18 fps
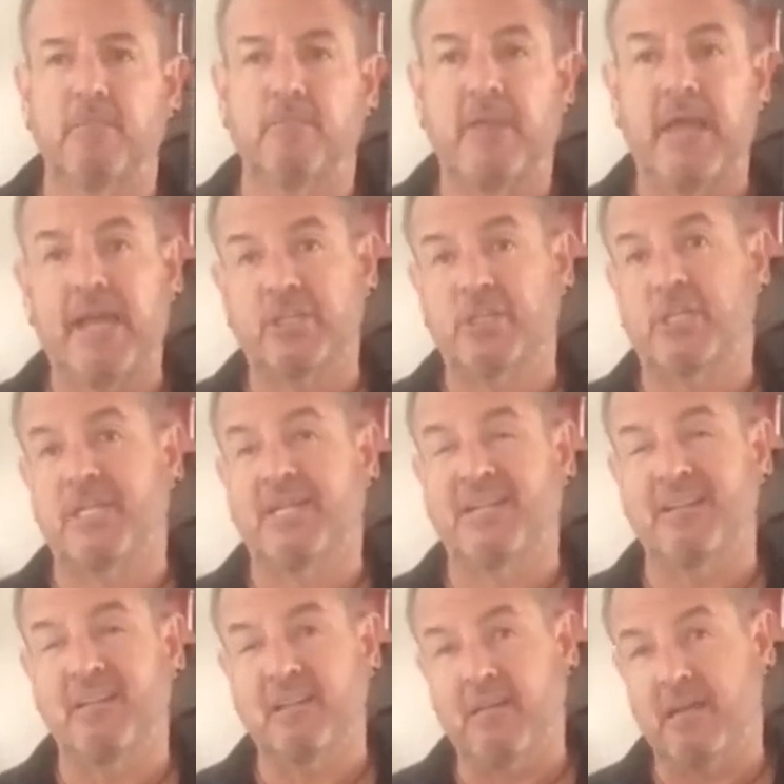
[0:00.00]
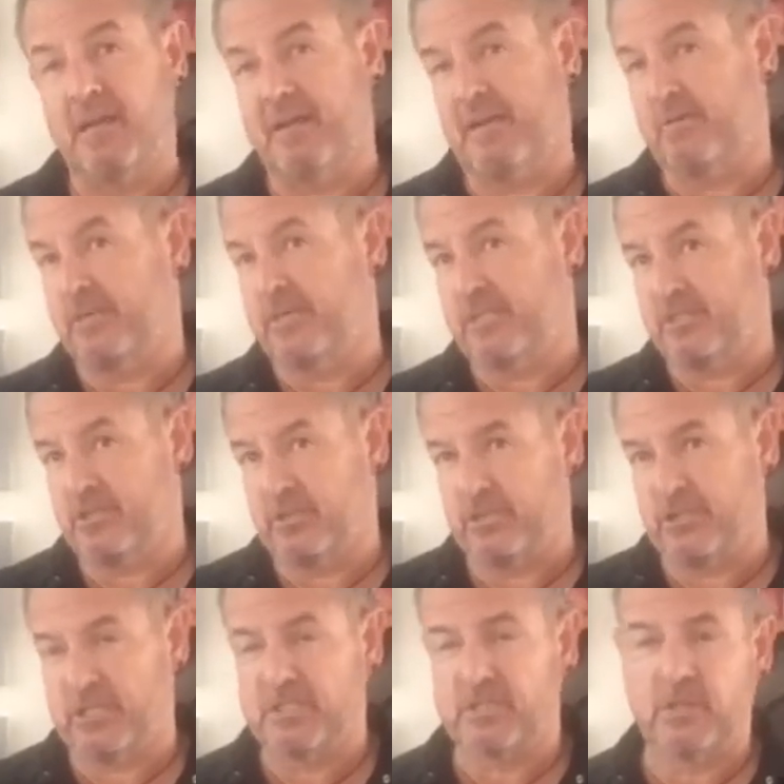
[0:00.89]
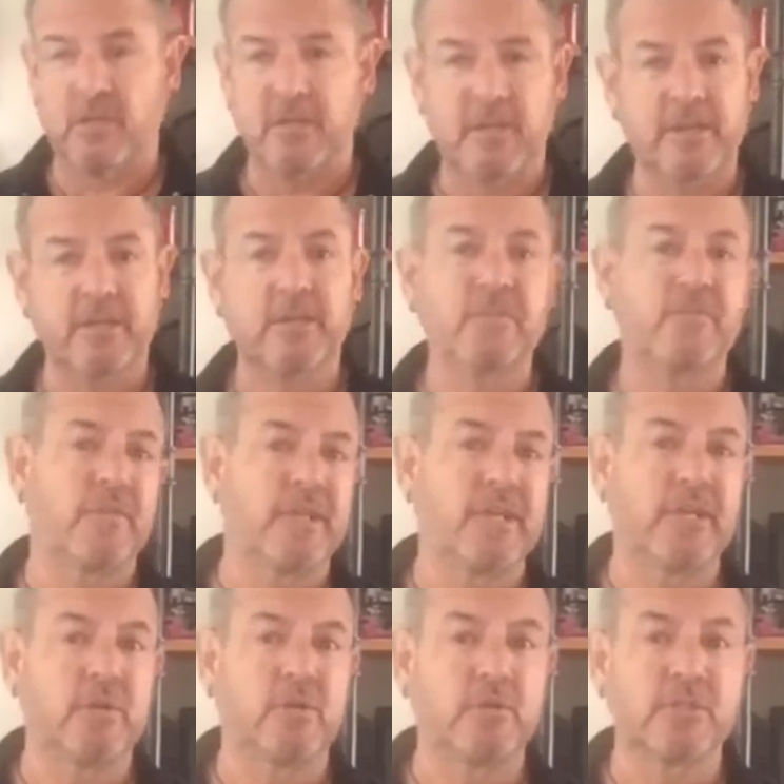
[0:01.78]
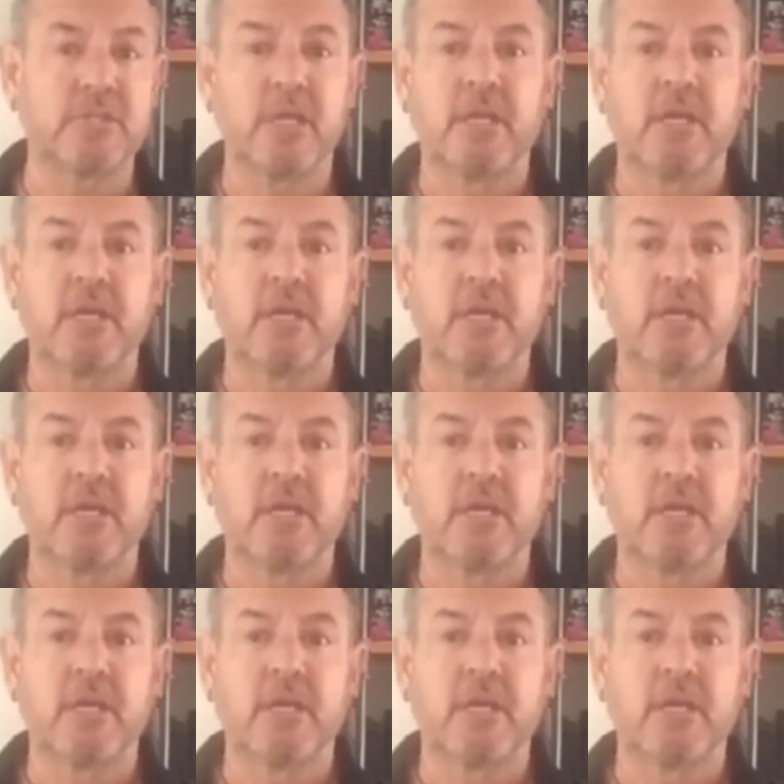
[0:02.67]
actually, I did a lot of research. I saw a lot of good videos.